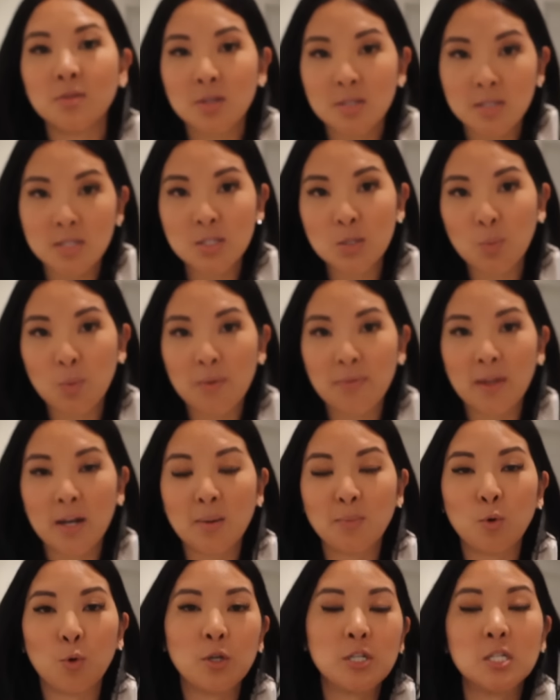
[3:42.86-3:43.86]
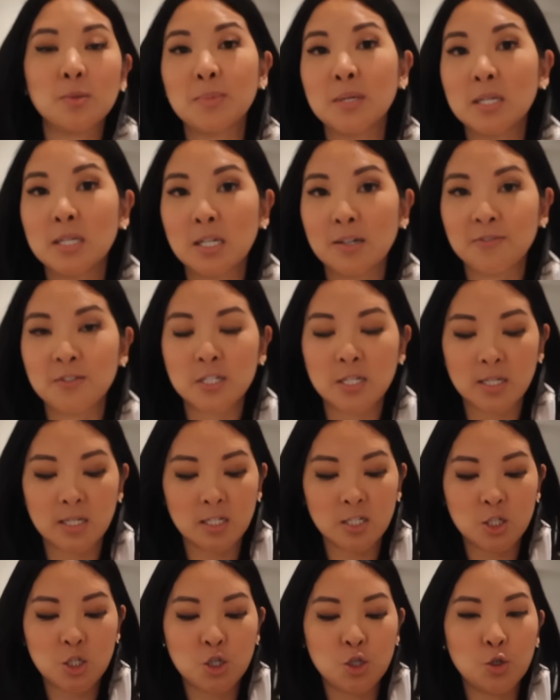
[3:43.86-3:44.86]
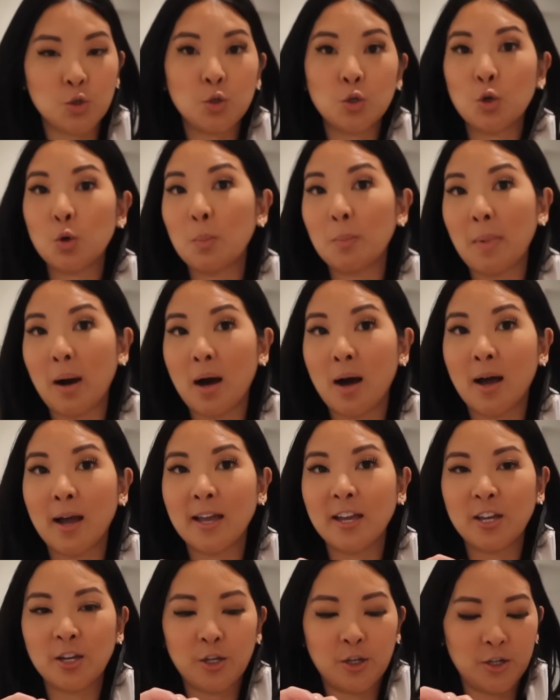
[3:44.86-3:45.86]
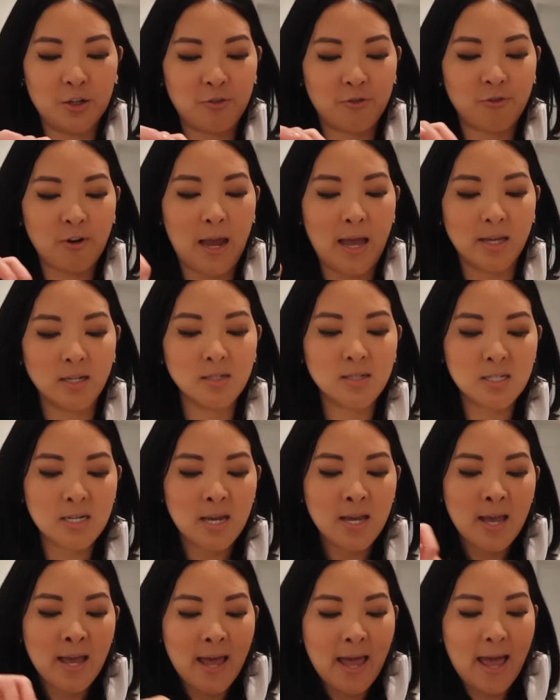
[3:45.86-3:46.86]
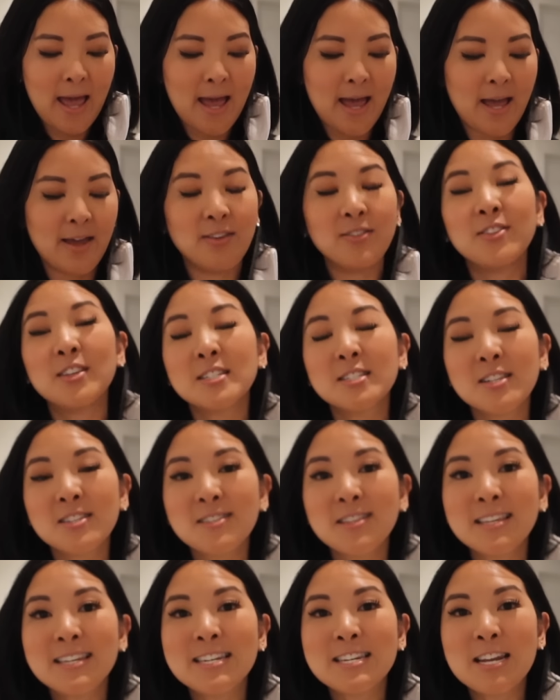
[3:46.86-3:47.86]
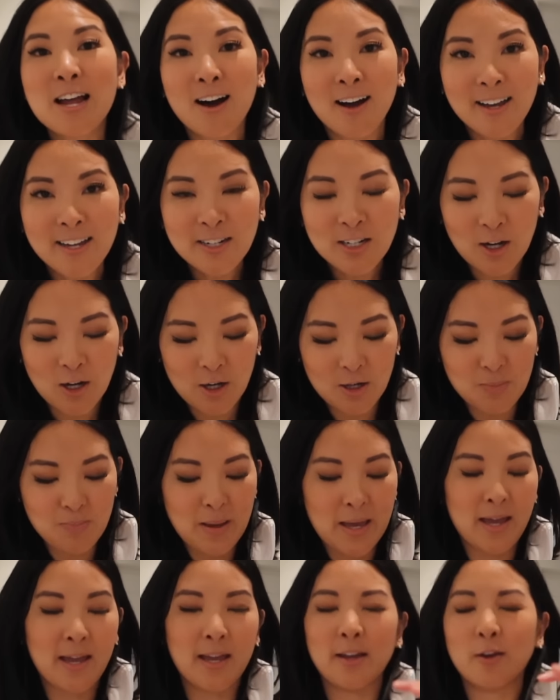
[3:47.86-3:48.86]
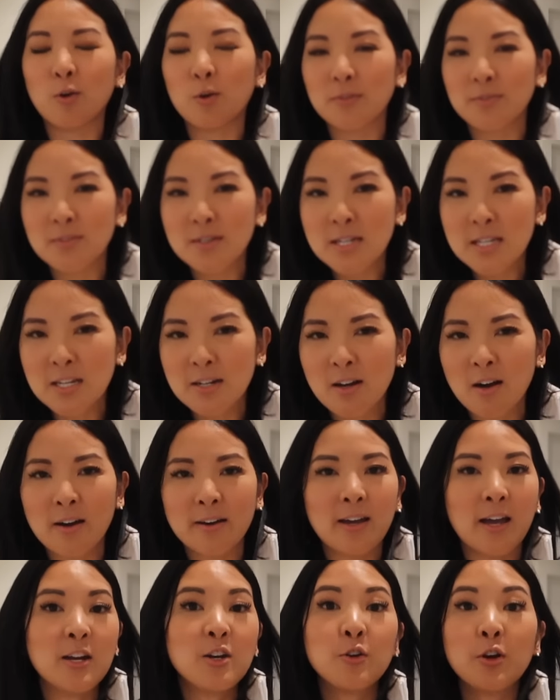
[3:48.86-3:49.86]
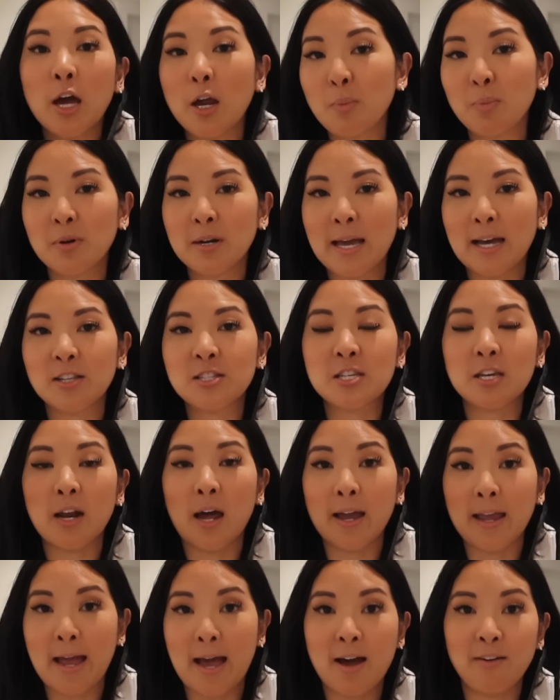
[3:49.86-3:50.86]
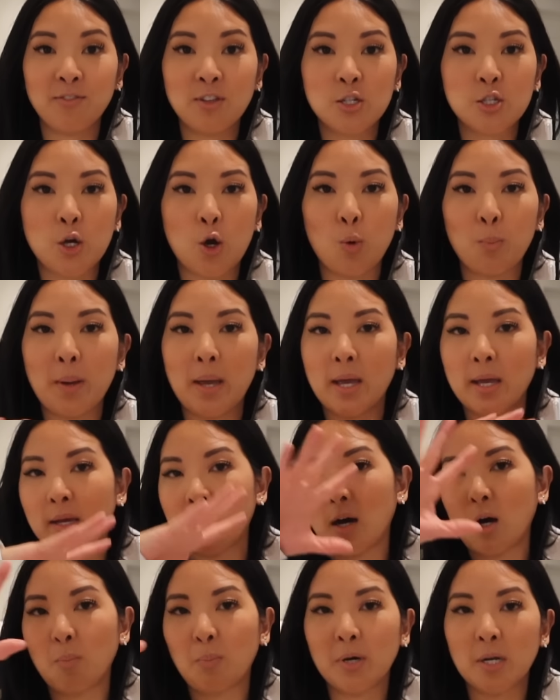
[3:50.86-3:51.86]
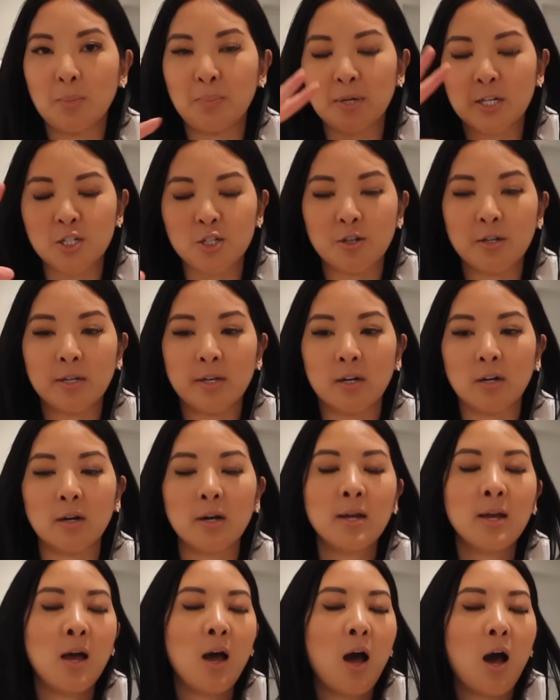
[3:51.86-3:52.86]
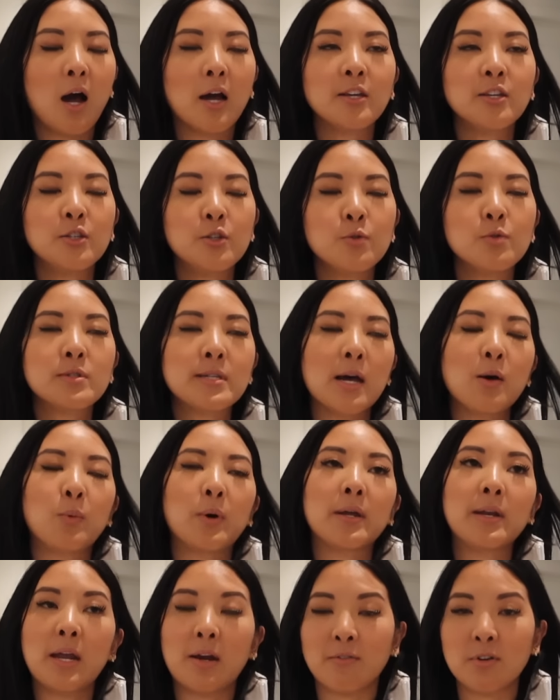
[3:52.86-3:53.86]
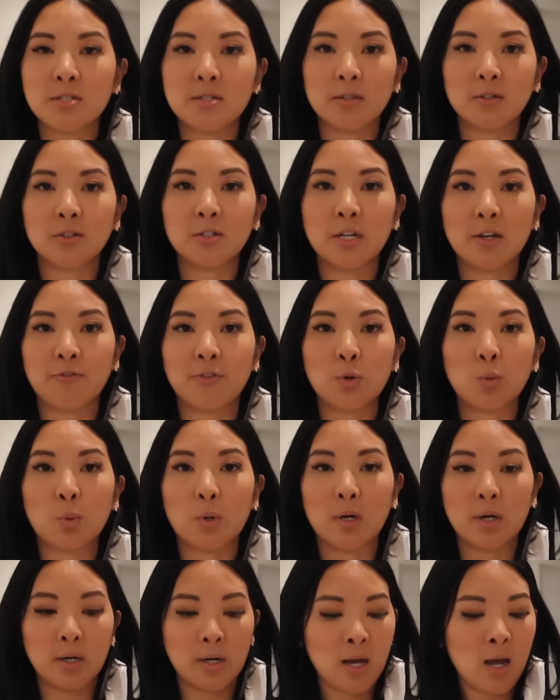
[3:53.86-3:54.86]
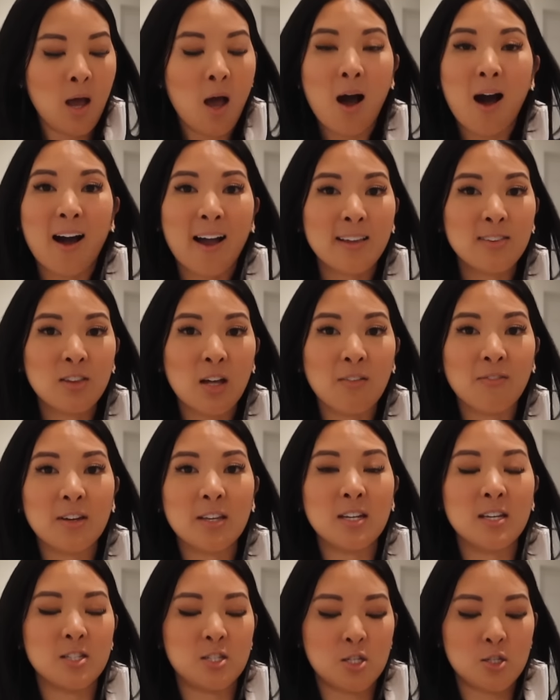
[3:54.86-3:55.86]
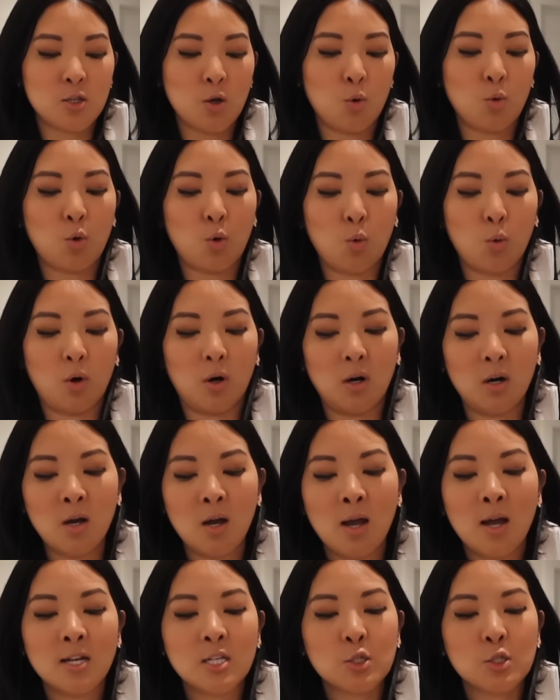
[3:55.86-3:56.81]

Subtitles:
This is the one that I'm going to be gifting to my good friend. And this is the Ninon bag, or Ninon, I don't know how to pronounce it. I have the tote bag, I'll put a picture here. I use that one every single day for work. I love it, it's so cool.